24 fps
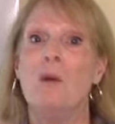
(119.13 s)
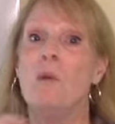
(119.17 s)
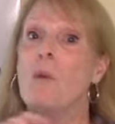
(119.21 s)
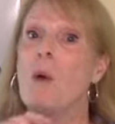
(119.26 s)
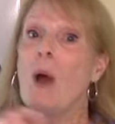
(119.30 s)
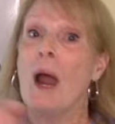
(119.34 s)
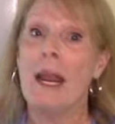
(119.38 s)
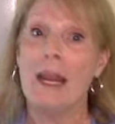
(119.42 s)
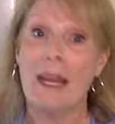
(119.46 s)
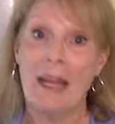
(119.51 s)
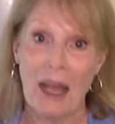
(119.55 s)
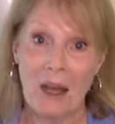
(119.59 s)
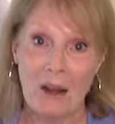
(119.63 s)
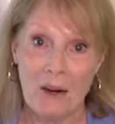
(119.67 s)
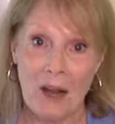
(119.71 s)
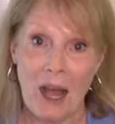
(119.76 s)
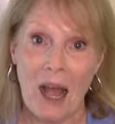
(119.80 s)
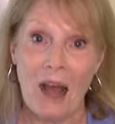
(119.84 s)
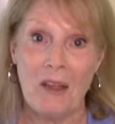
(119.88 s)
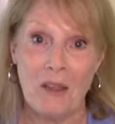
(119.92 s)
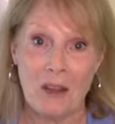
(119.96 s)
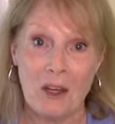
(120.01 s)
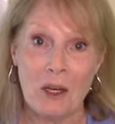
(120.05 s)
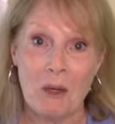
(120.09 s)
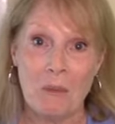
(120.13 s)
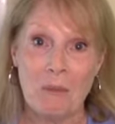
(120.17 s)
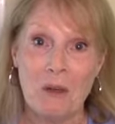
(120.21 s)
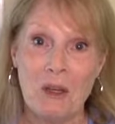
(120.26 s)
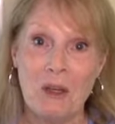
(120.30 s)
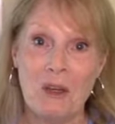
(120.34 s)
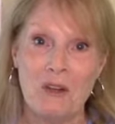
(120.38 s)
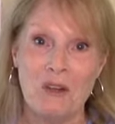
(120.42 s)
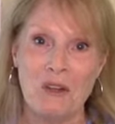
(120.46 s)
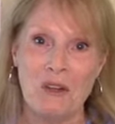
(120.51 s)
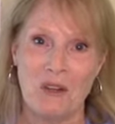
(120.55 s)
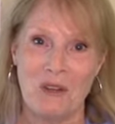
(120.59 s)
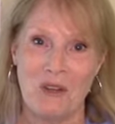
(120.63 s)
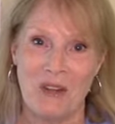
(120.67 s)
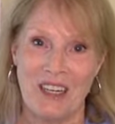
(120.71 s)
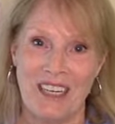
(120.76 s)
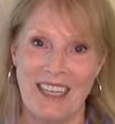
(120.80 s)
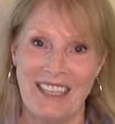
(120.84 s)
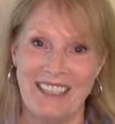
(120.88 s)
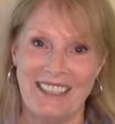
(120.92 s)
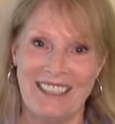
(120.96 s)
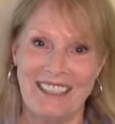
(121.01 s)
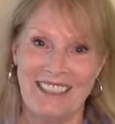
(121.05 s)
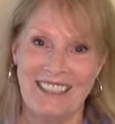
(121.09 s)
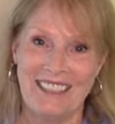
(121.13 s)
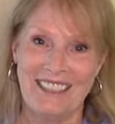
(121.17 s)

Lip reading: whiteout on the computer screen.